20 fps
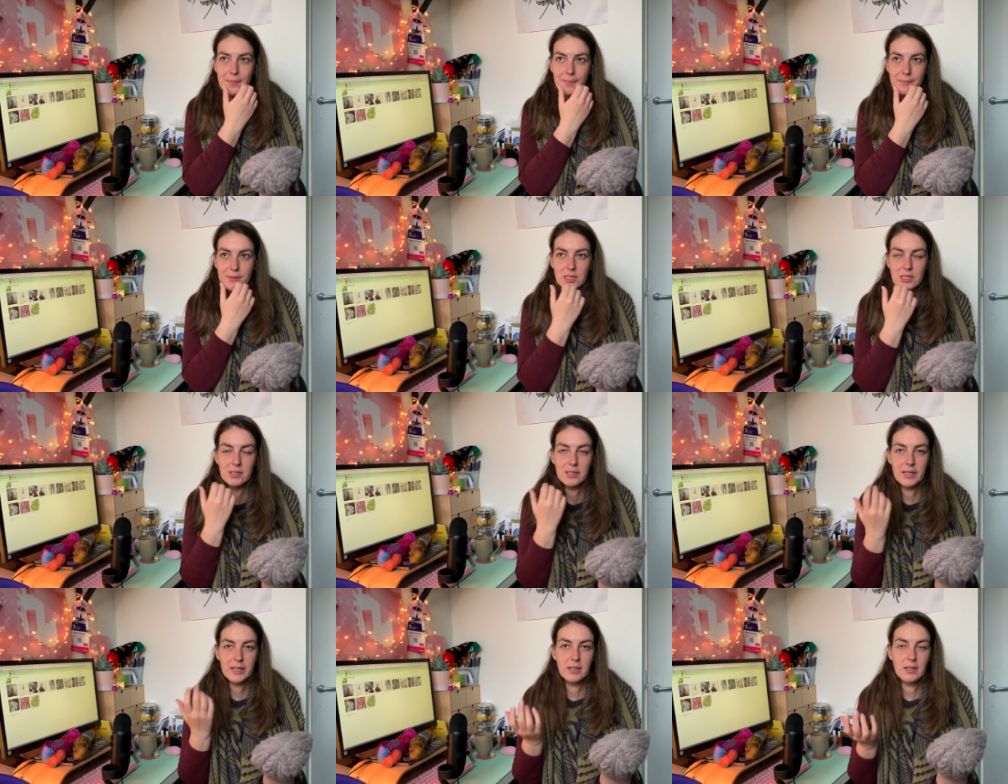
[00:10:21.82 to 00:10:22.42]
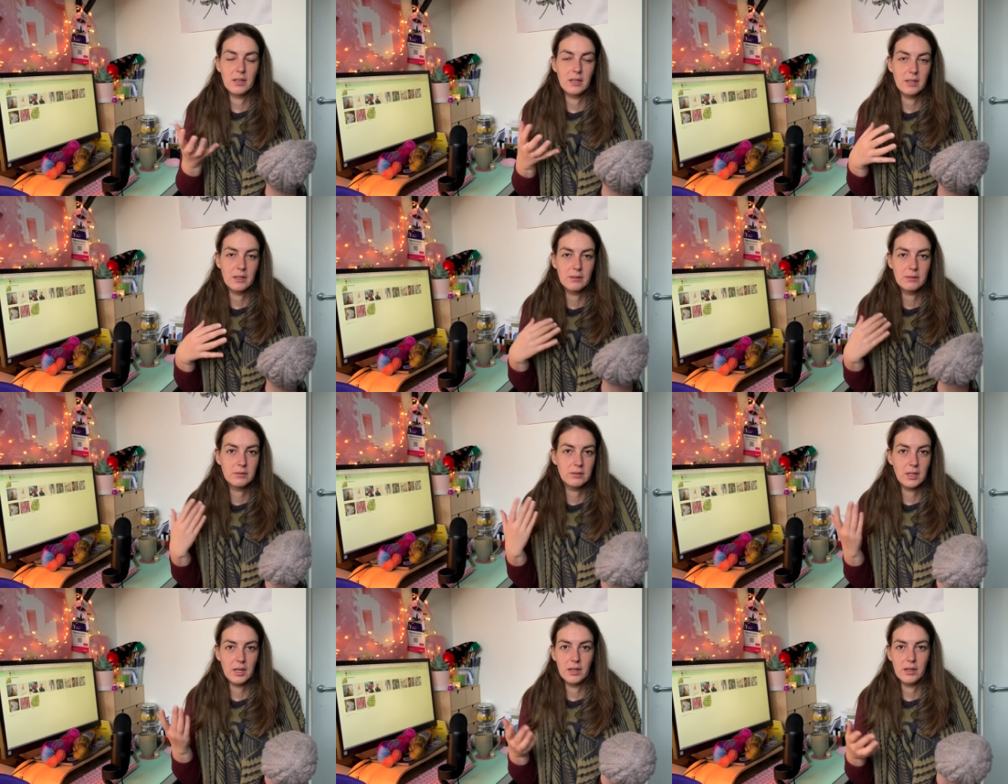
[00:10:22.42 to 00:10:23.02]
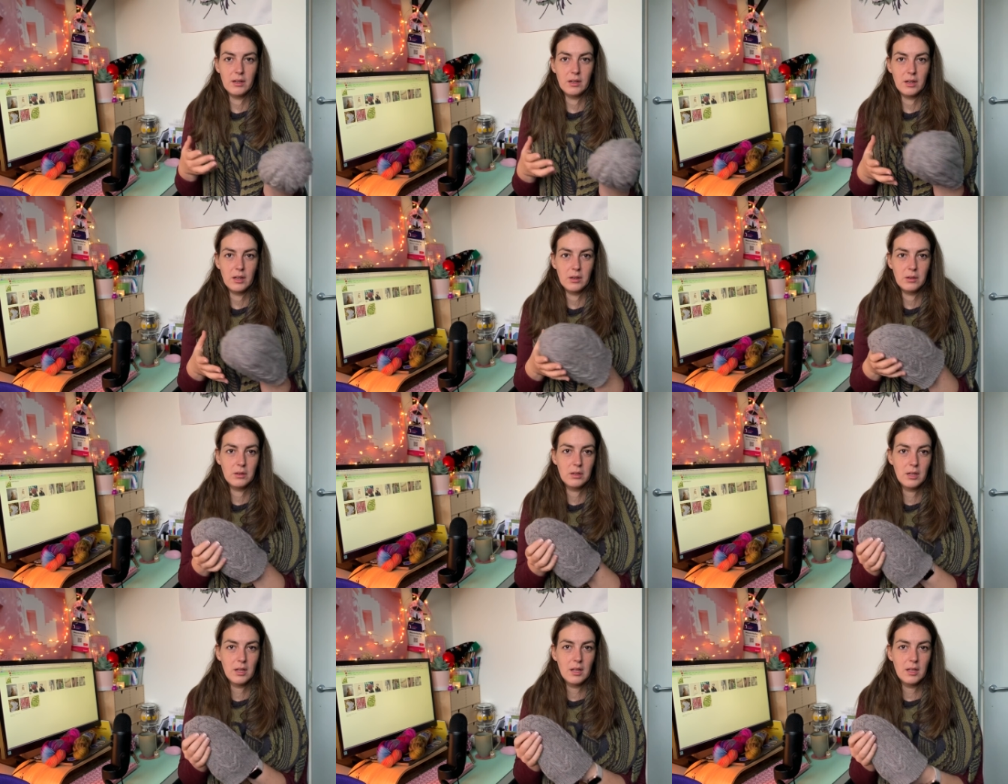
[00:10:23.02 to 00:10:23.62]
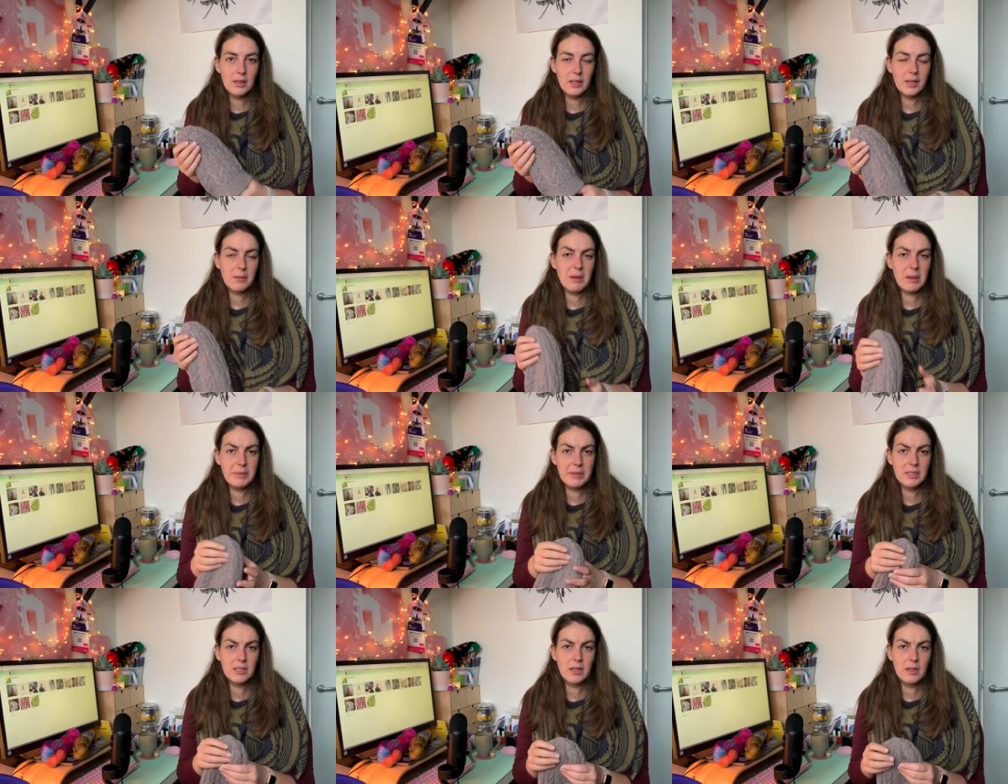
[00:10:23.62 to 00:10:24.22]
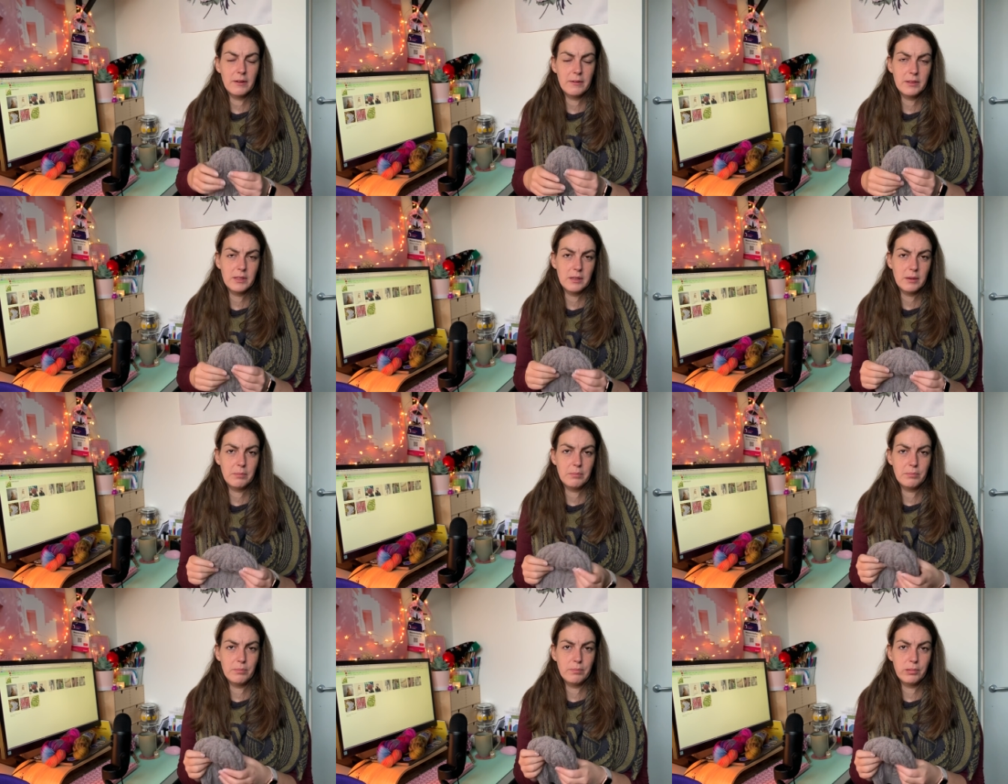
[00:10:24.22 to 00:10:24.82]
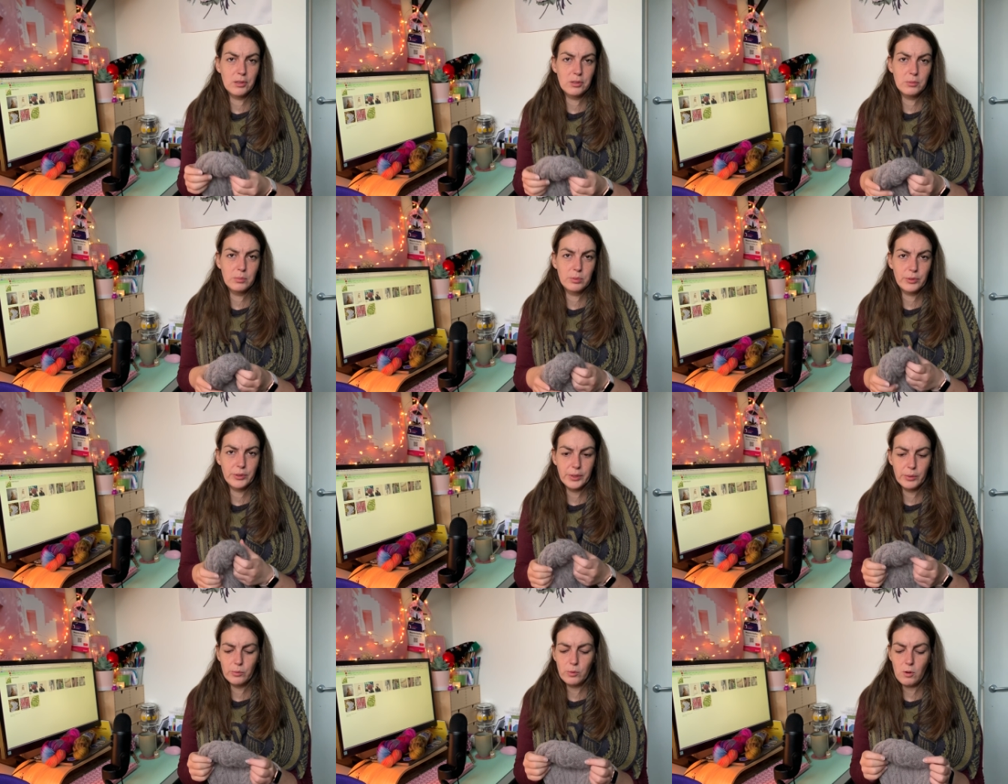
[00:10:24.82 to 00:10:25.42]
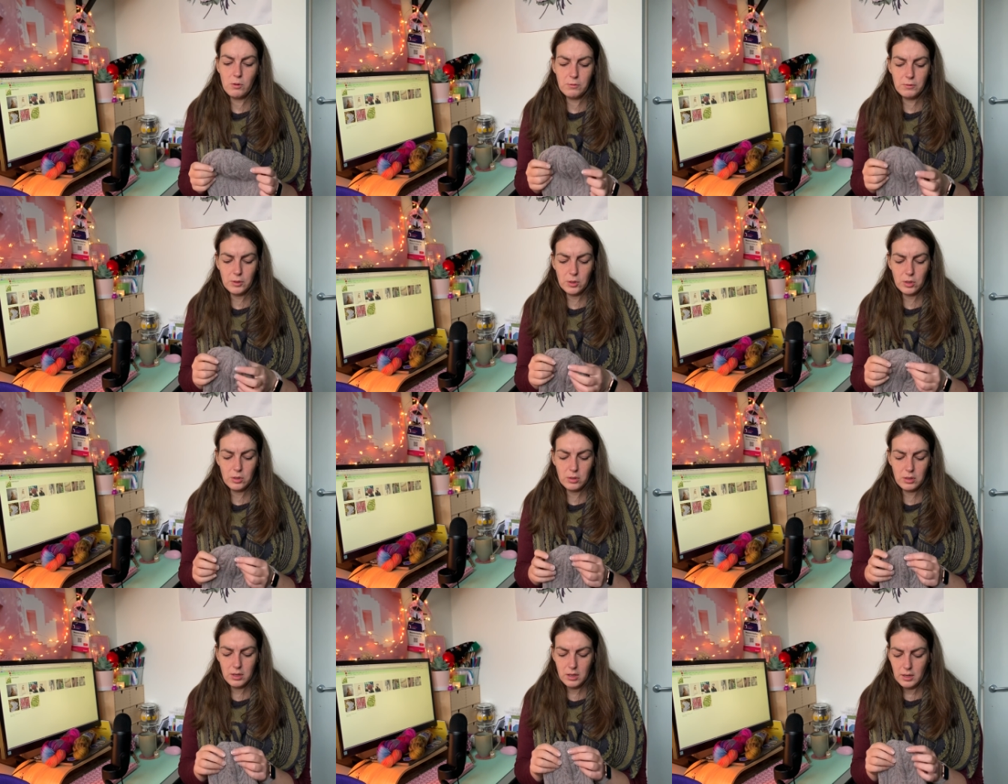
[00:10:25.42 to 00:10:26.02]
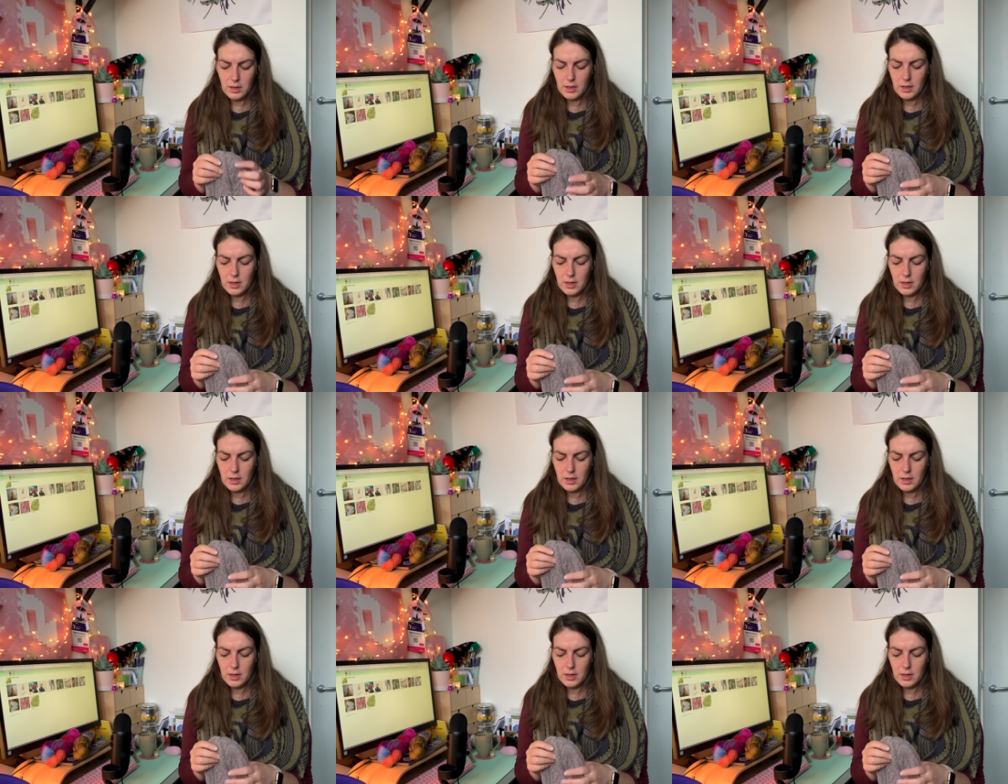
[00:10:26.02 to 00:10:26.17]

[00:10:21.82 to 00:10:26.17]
Just like a, I don't know, like maybe the blueberry waffle.